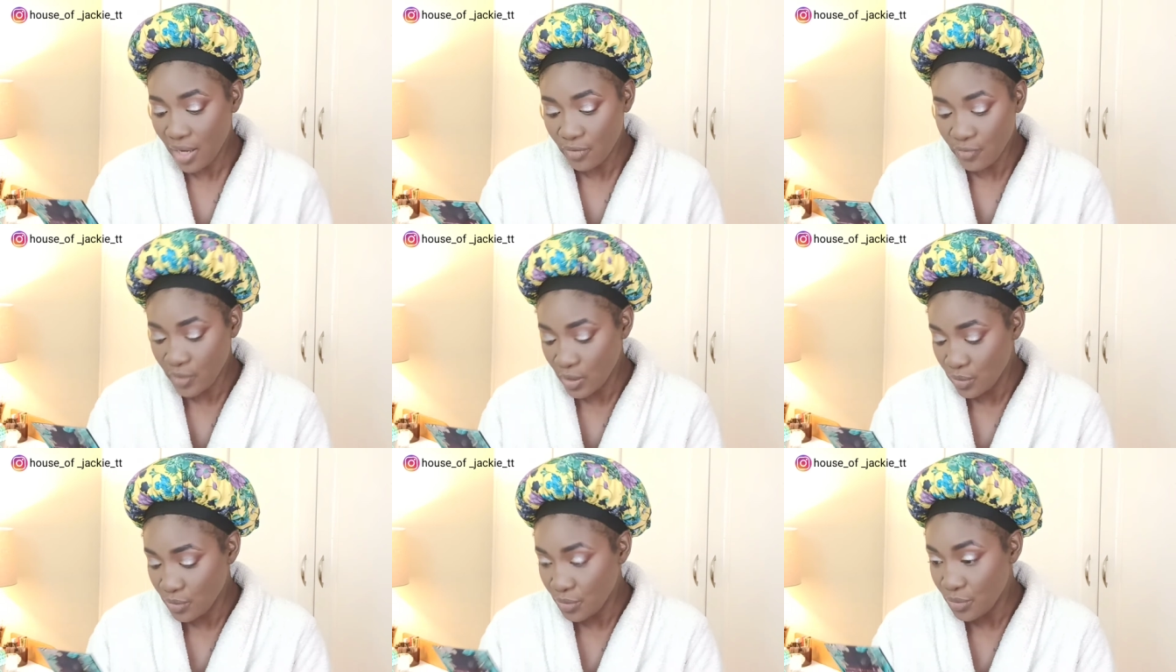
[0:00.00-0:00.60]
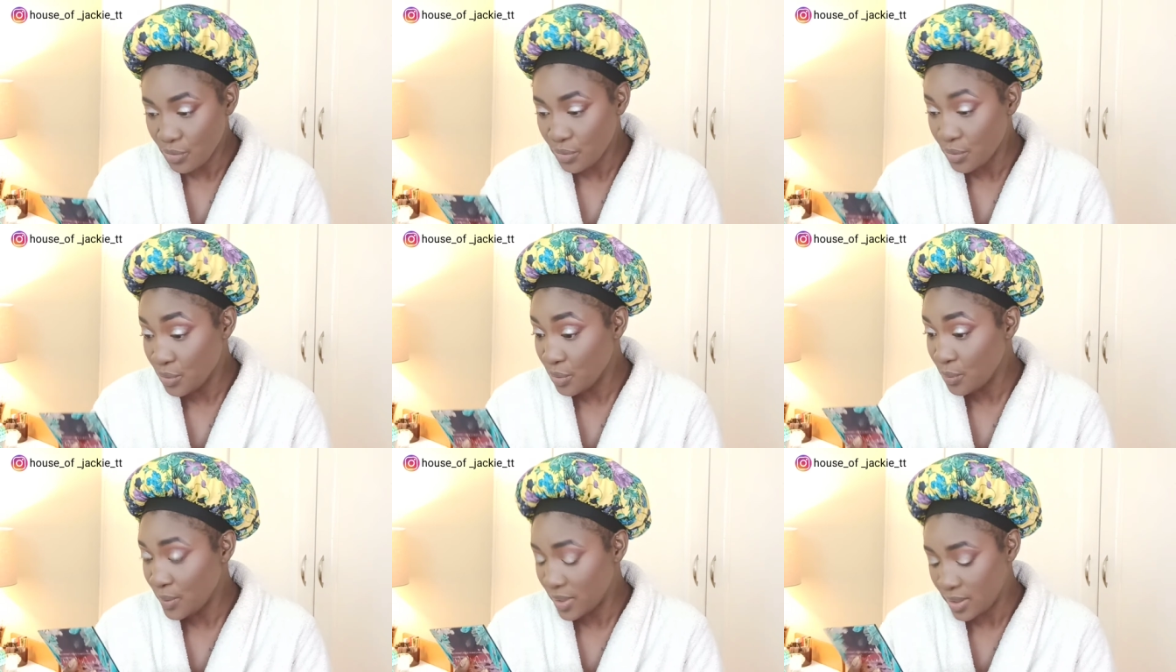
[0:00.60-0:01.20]
I'll follow
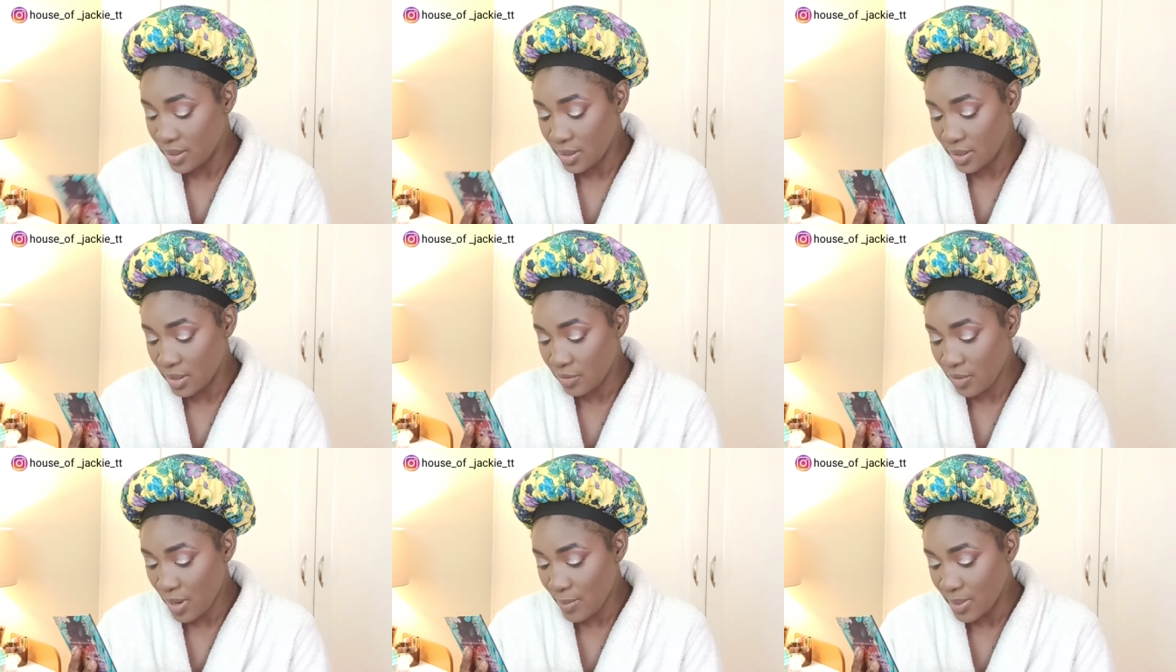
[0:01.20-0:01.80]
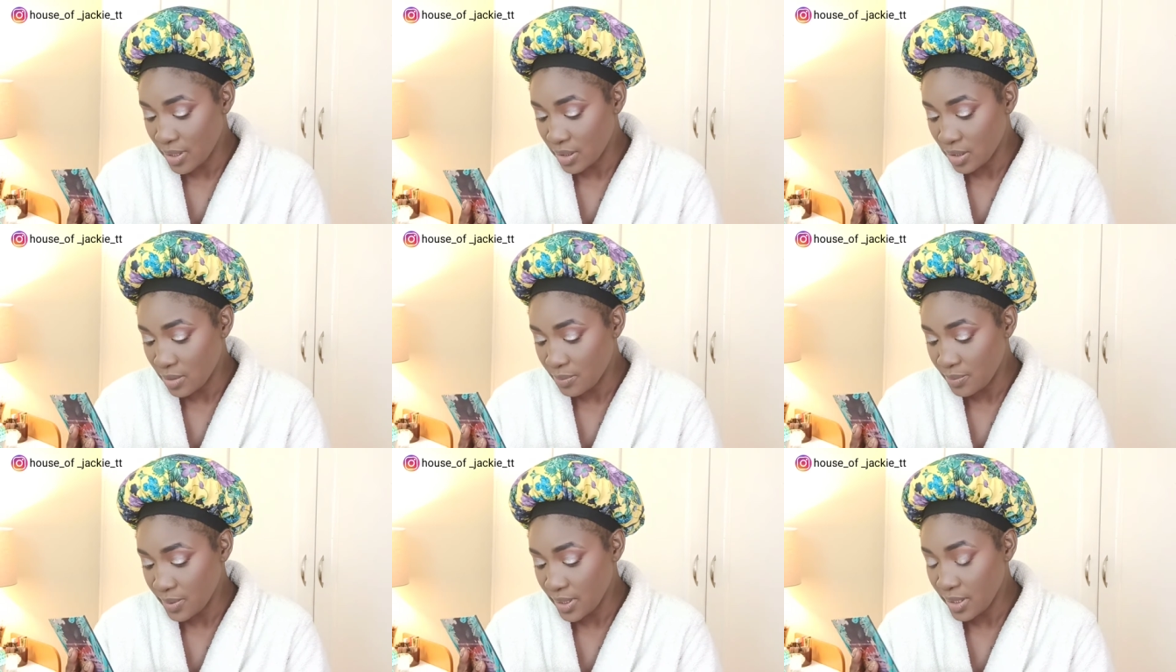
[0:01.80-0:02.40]
through with the crab and
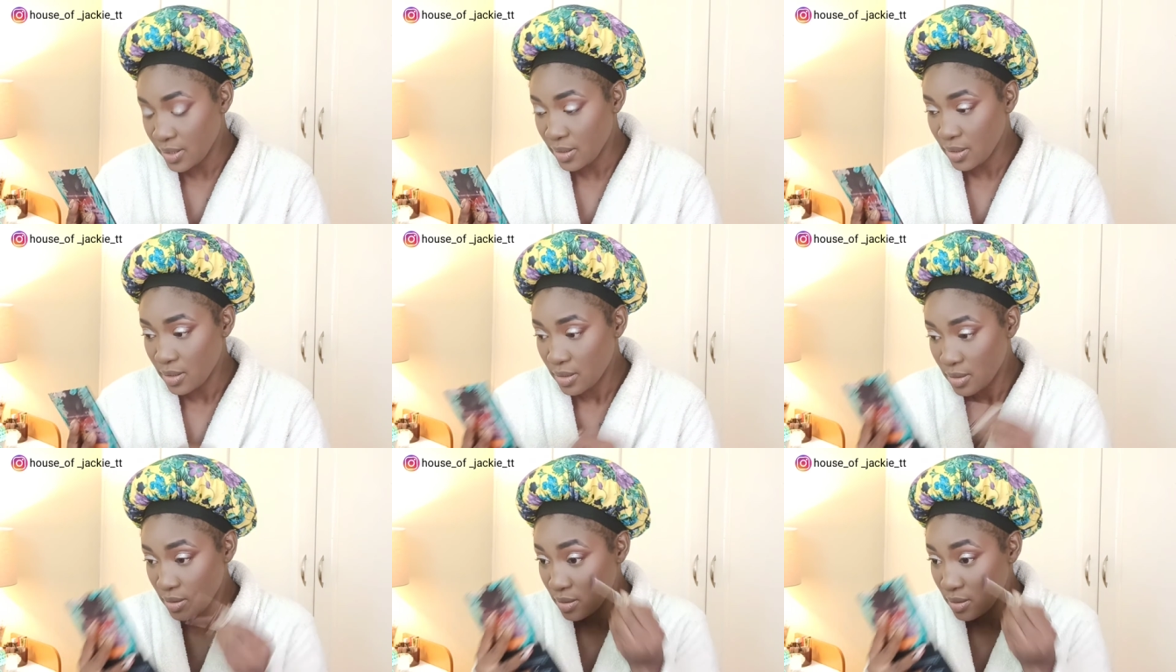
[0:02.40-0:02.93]
dumpling